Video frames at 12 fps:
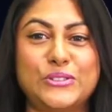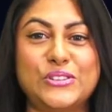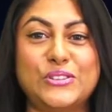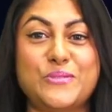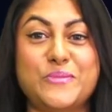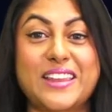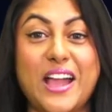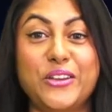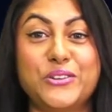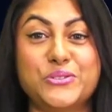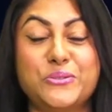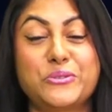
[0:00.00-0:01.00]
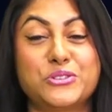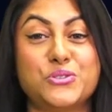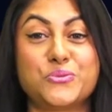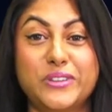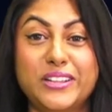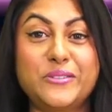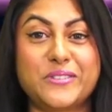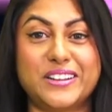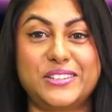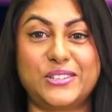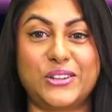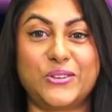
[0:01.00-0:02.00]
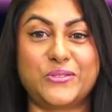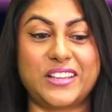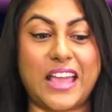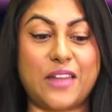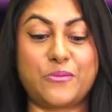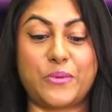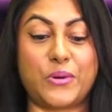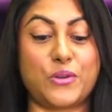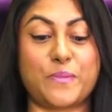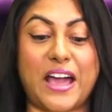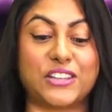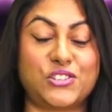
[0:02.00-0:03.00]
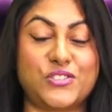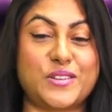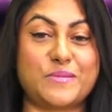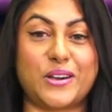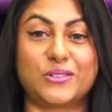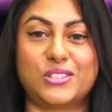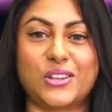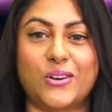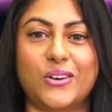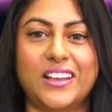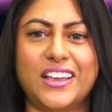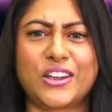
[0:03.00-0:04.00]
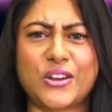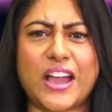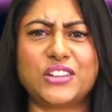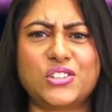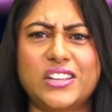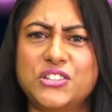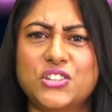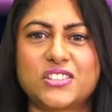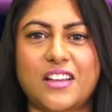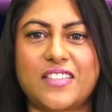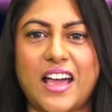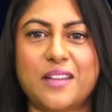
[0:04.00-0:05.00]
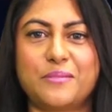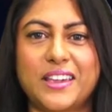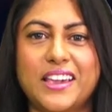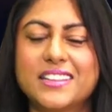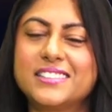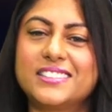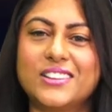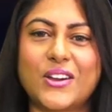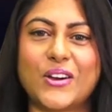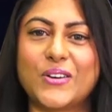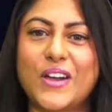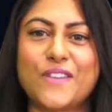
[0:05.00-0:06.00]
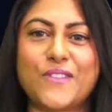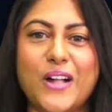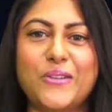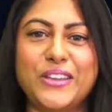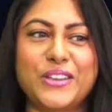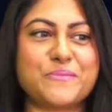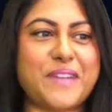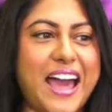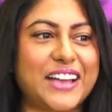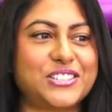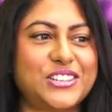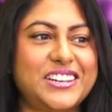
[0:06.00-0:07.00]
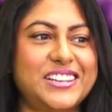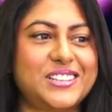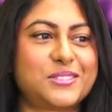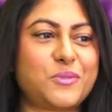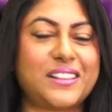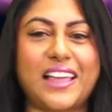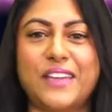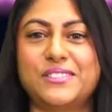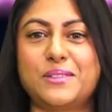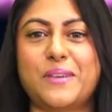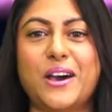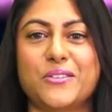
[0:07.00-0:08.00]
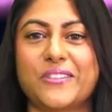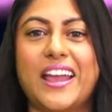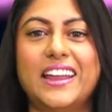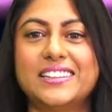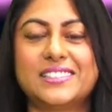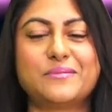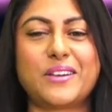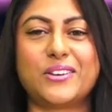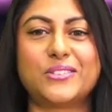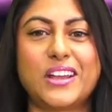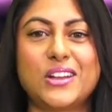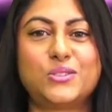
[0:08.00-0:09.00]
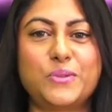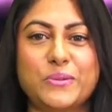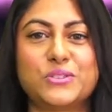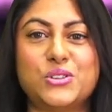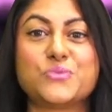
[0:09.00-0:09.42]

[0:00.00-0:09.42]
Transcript: to do, but now you're doing what you really want to do and what you're passionate about. So, congratulations on that because you know you. following your passion is what life's about, right? It's about doing it what